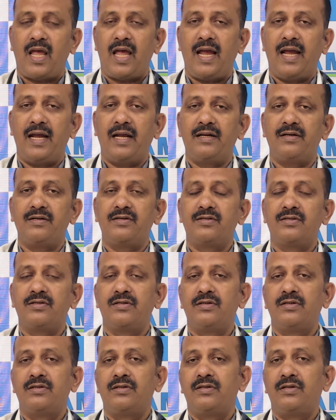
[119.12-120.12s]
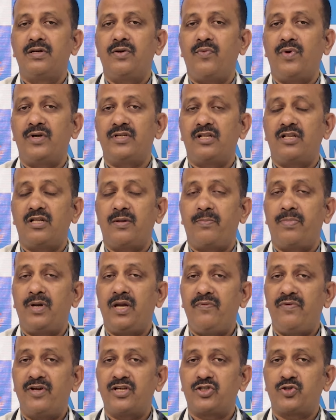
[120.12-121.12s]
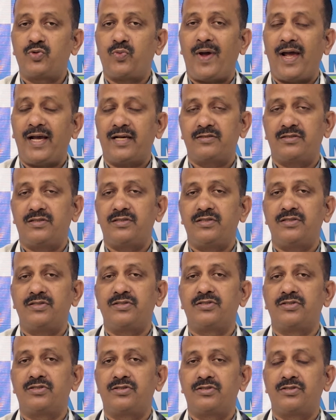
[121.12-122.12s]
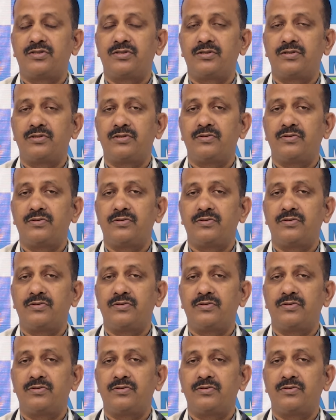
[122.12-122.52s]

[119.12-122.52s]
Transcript: and whether the previous vaccines